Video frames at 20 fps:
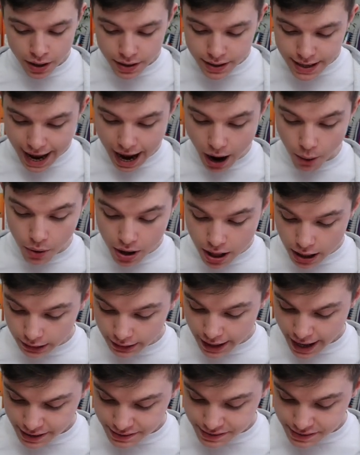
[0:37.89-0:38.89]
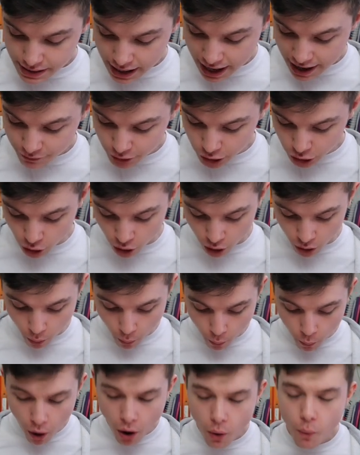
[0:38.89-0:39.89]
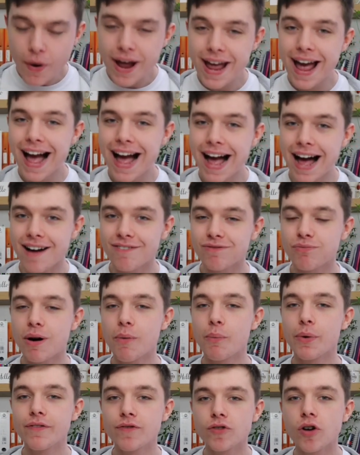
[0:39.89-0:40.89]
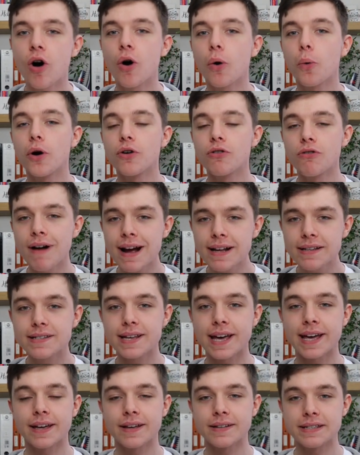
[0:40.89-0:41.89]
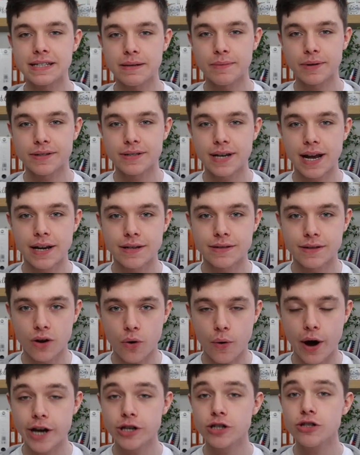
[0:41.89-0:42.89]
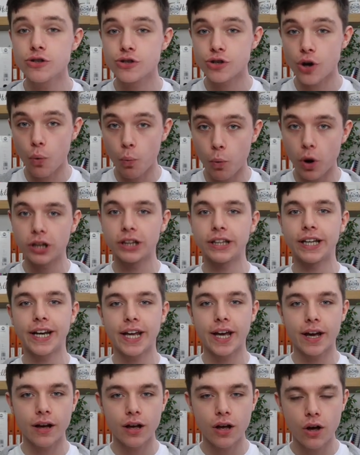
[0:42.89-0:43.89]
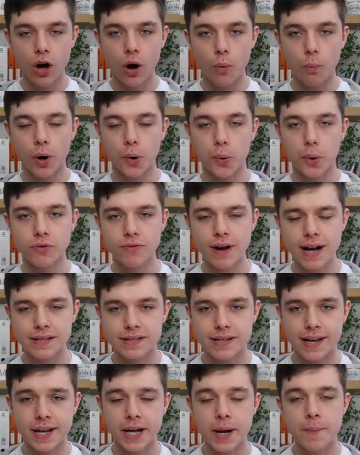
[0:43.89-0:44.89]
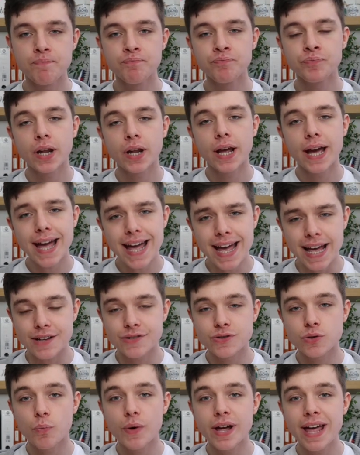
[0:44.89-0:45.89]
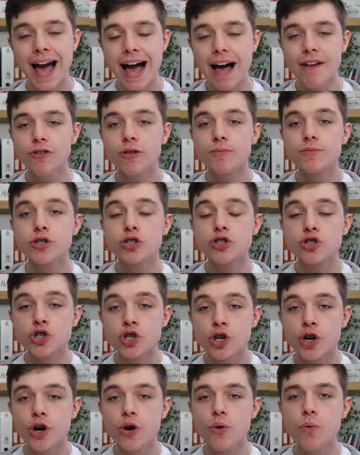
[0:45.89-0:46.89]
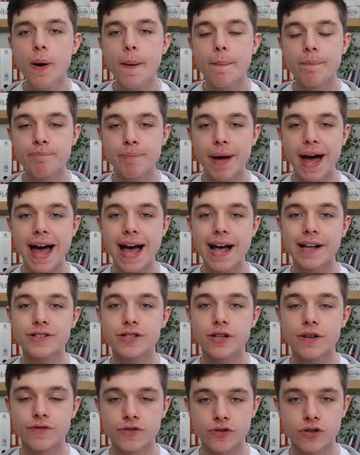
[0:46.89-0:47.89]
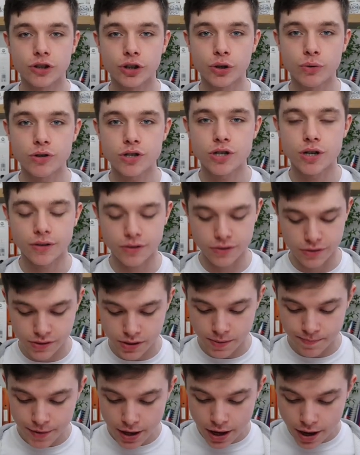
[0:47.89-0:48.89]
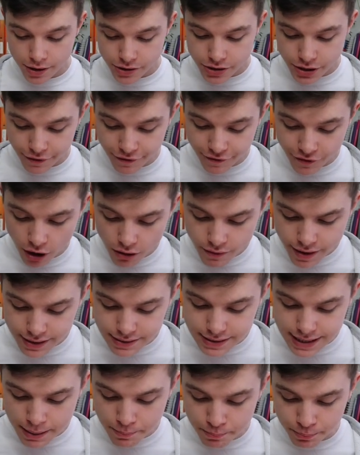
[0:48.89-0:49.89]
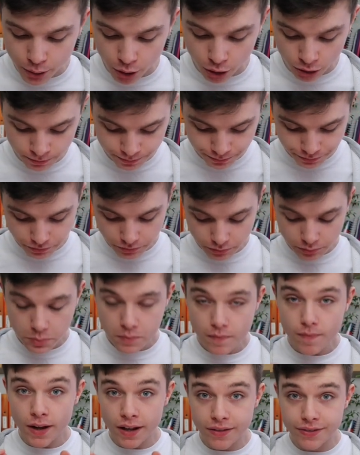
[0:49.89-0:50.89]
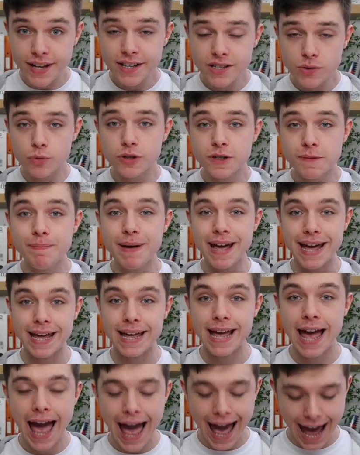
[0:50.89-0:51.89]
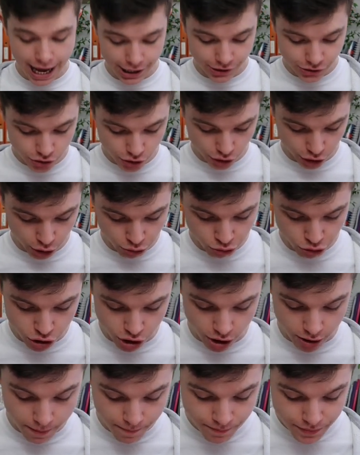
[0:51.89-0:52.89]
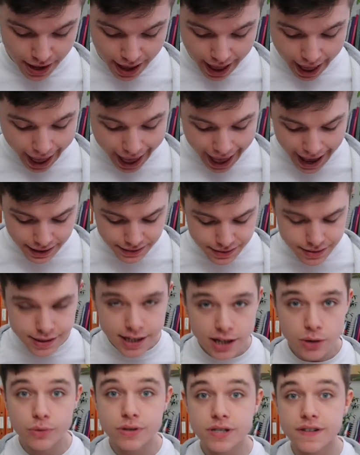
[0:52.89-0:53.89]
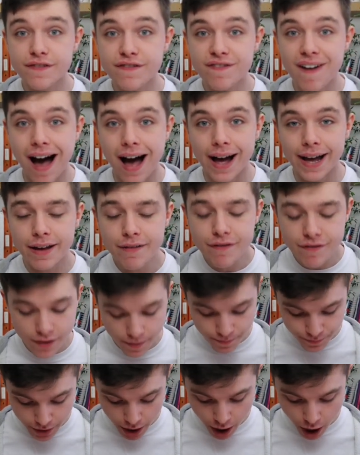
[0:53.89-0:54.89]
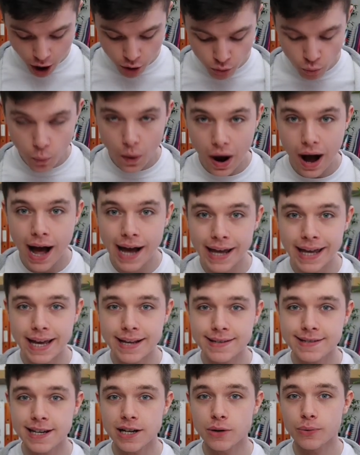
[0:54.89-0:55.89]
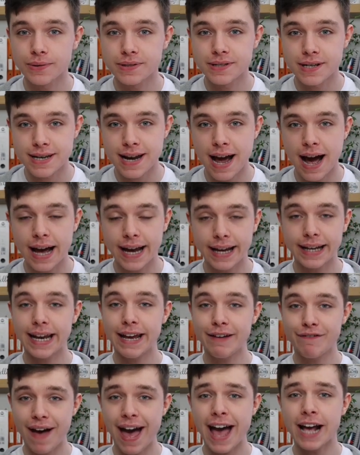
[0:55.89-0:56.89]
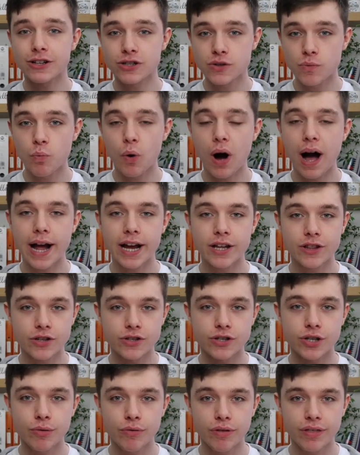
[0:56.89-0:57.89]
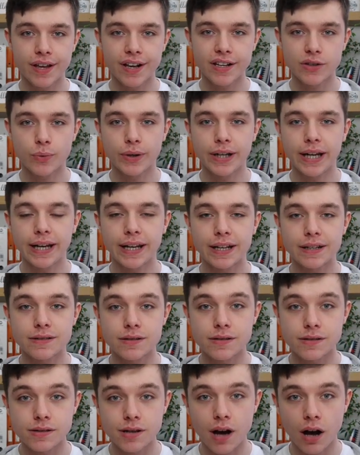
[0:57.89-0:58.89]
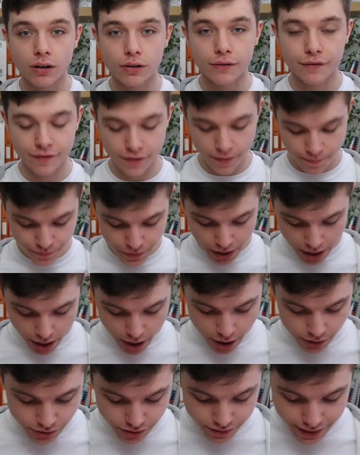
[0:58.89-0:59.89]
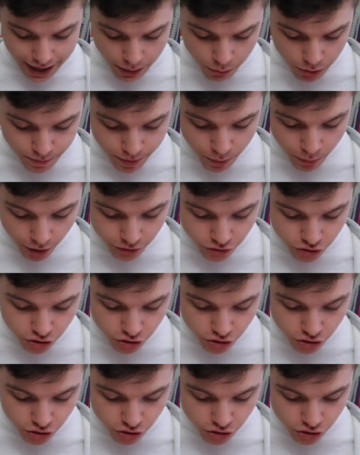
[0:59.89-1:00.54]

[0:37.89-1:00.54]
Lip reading: Now, let's have a look. What we have when we've got quadratic simultaneous equations, so one linear and one quadratic, is we have up to two pairs of solutions. So for example, this would be a solution. X is equal to 5 and y is equal to 9 if x and y are the two things we're needing to solve. So that would be one